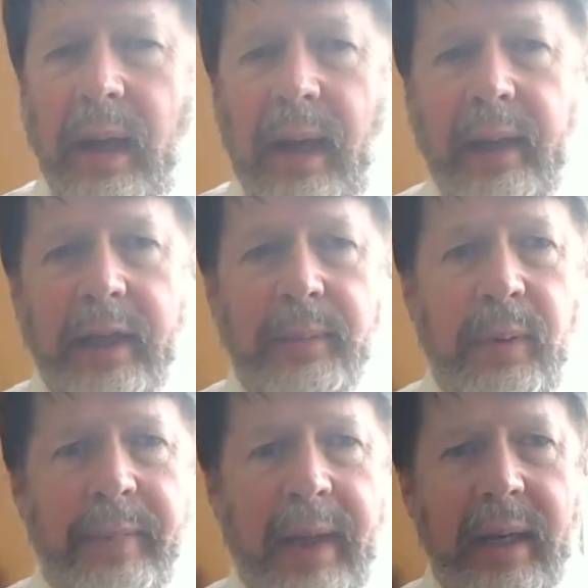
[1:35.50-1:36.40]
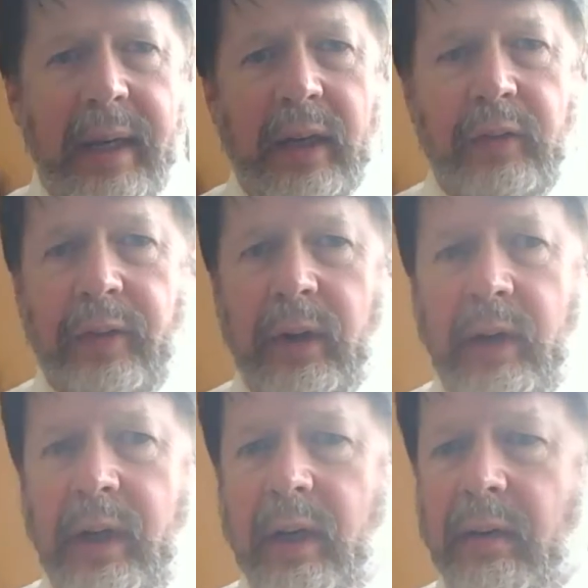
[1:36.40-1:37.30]
like to put my index finger
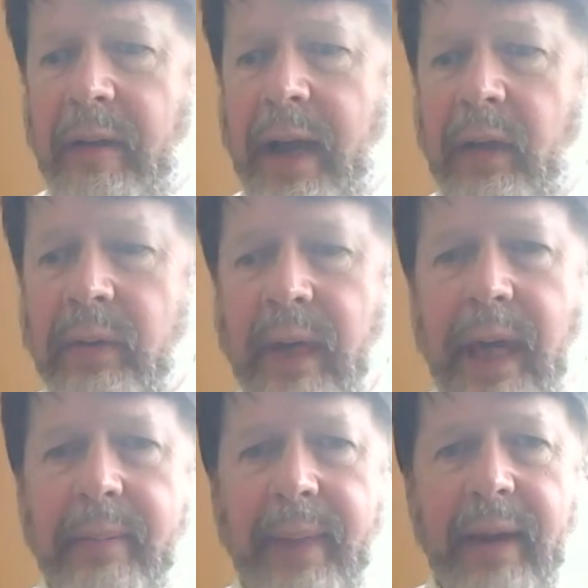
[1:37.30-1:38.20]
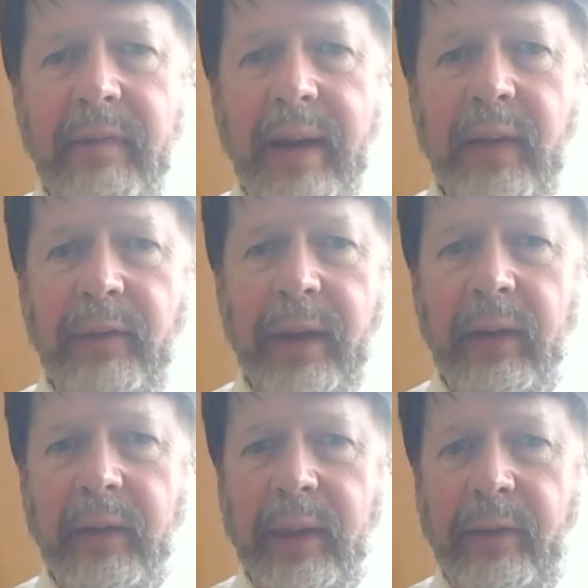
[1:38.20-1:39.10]
here around and my ring
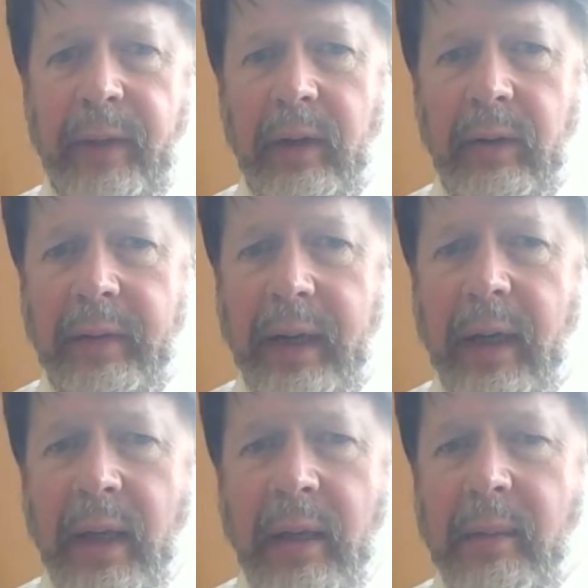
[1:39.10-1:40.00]
finger in the finger ring,